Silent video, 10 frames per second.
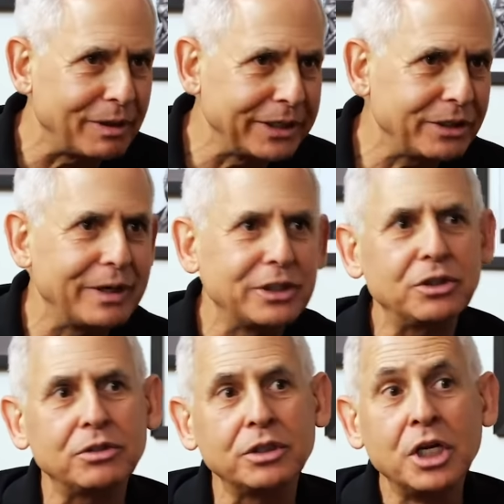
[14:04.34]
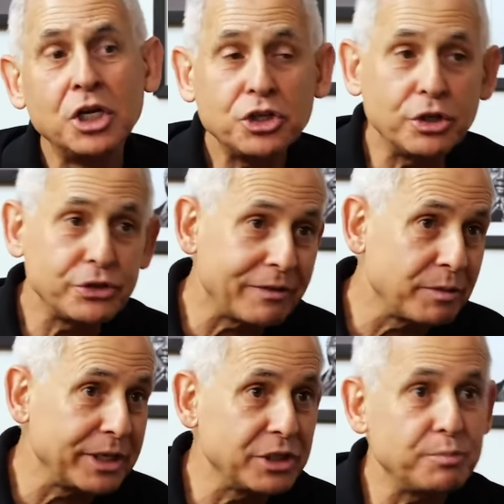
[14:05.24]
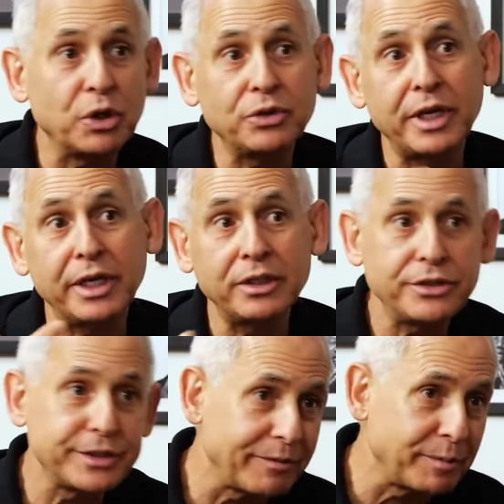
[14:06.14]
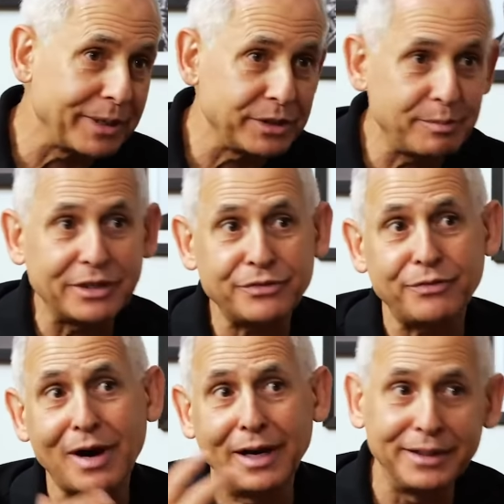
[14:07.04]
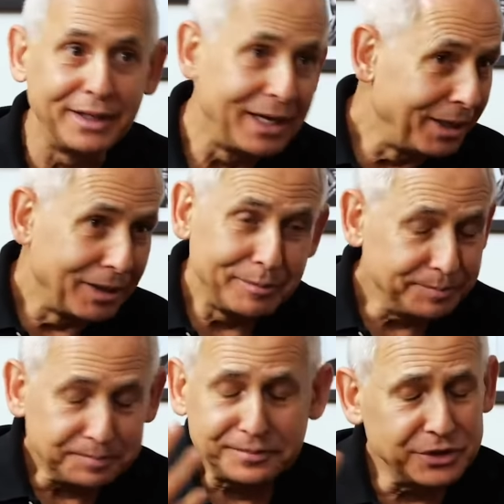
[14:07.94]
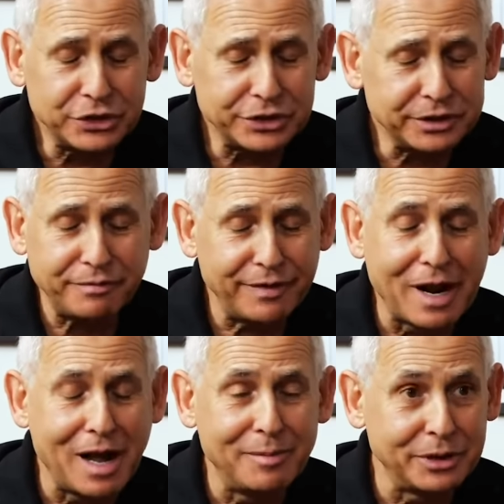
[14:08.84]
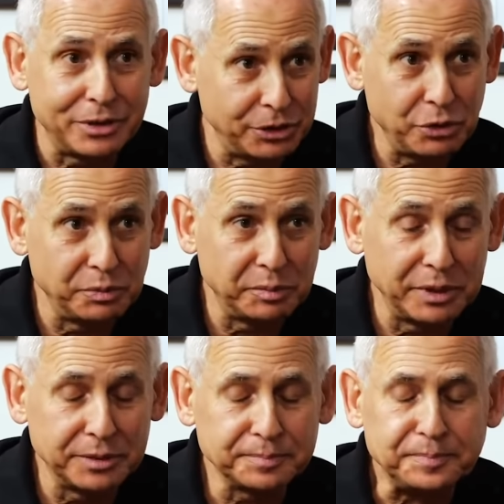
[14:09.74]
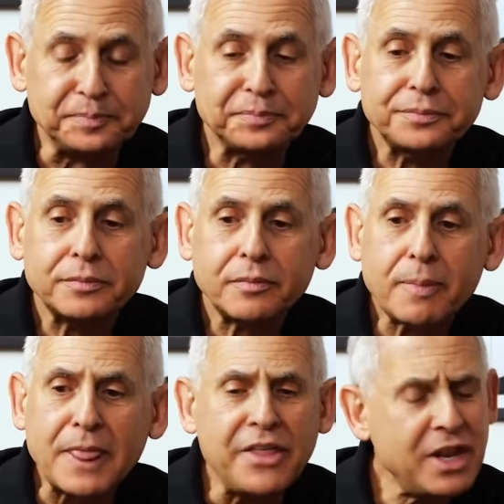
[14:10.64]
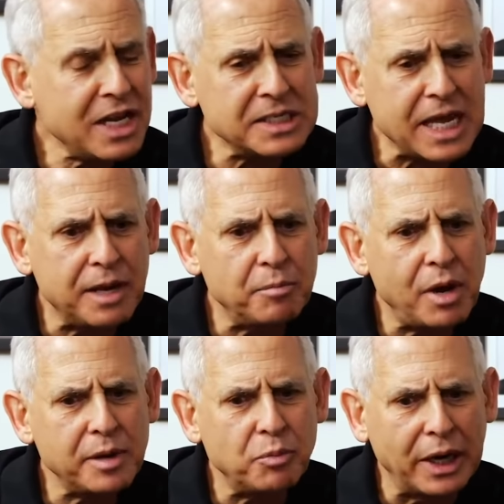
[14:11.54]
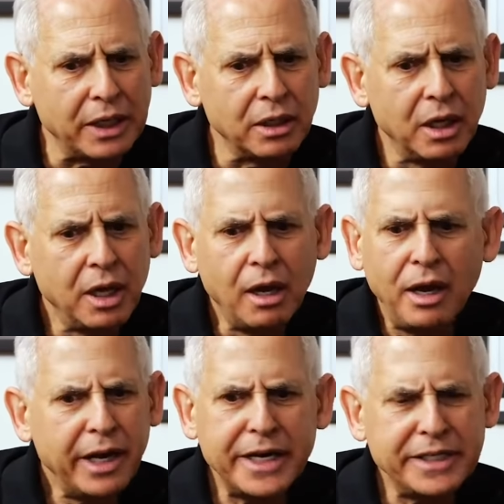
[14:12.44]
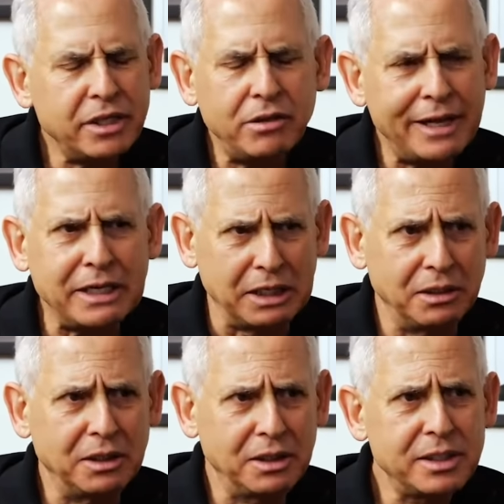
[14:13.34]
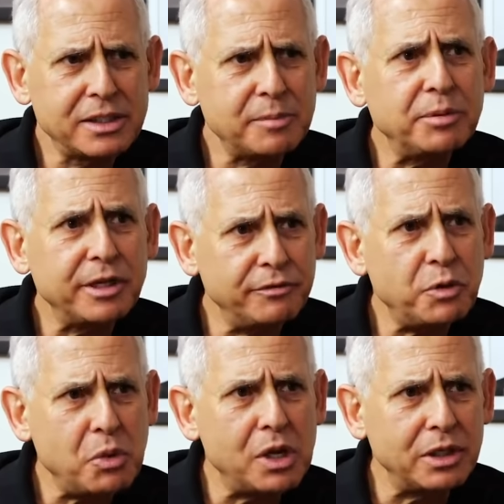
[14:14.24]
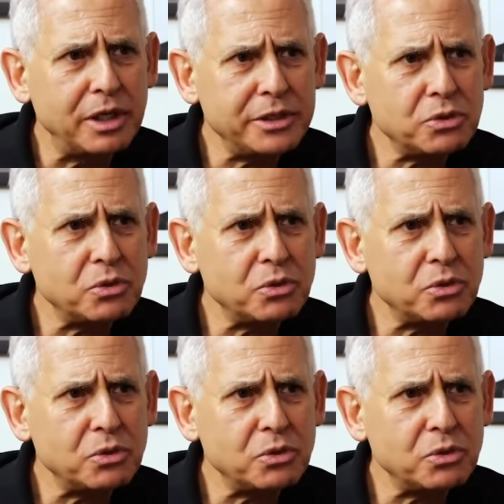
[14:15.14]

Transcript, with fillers: great grandchildren. She knows everybody's birthday. She's everybody's best friend. Uh, she's just a phenomenal human being. And then I scanned my brain, and I didn't like it because I played football in high